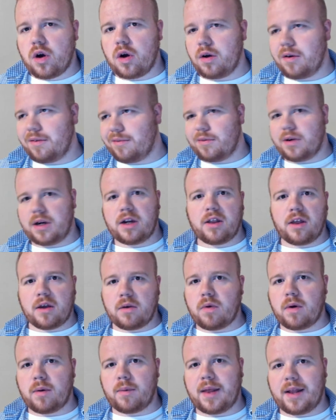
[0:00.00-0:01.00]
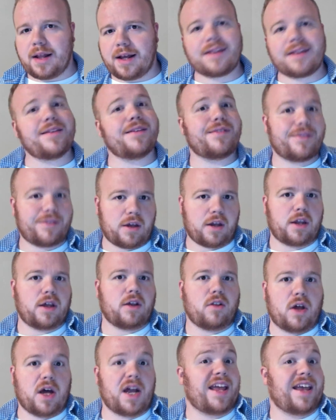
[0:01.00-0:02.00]
are really what we like to study a
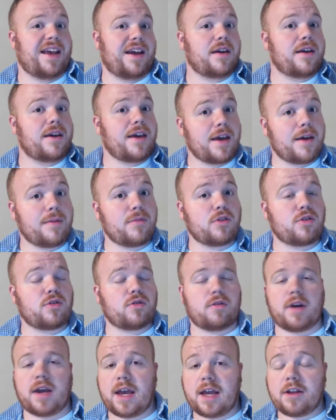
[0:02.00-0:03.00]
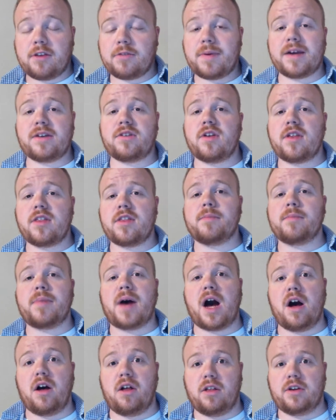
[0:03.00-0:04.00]
lot in chemistry, and especially the
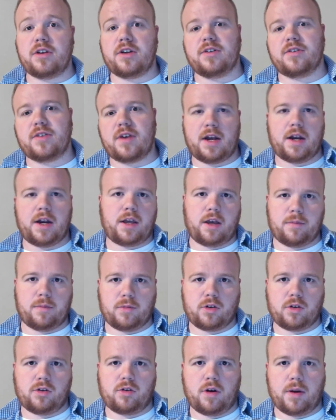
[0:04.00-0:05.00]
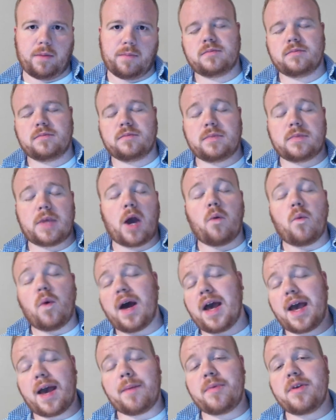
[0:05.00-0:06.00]
biology side of chemistry. Now,
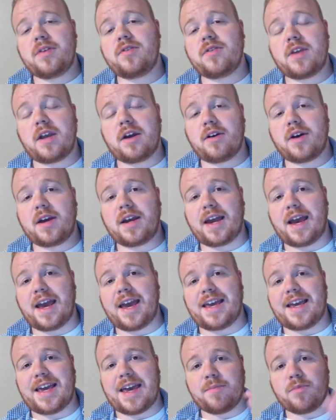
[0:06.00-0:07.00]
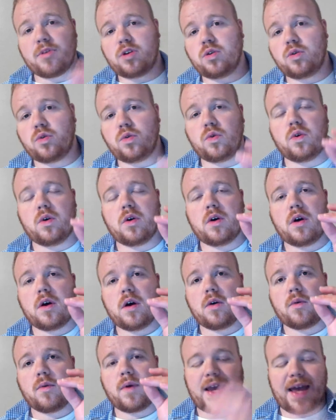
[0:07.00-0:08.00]
what happens during a chemical
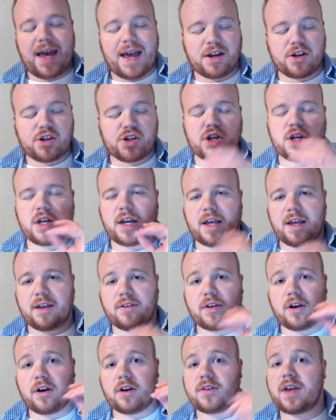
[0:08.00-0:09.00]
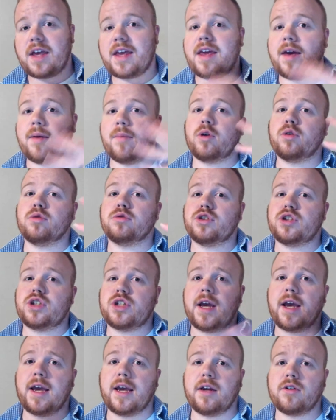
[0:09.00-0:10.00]
reaction is there is a chemical
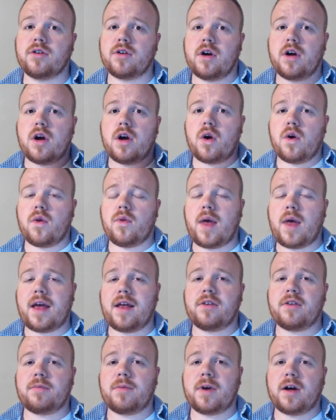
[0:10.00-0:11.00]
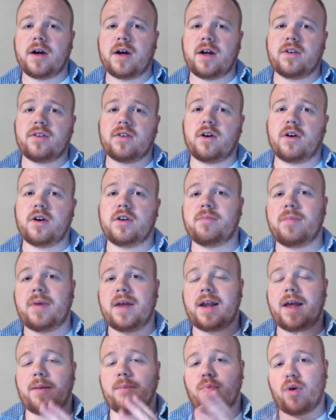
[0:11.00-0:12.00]
change. And that is because there has
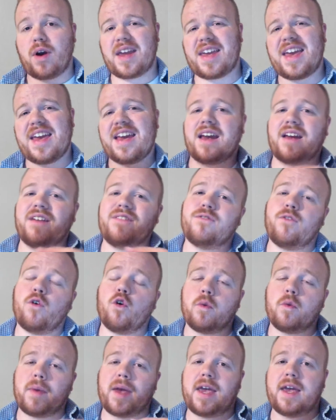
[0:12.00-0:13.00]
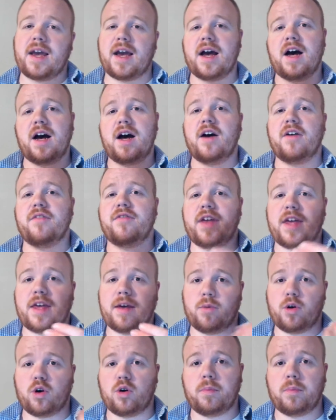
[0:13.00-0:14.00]
been a breaking and forming of the
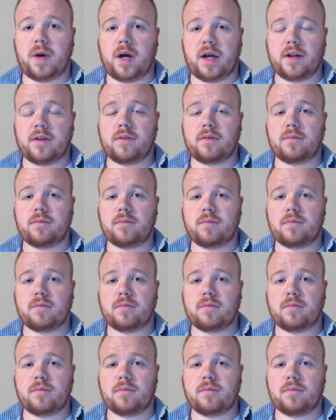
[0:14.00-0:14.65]
chemical bonds.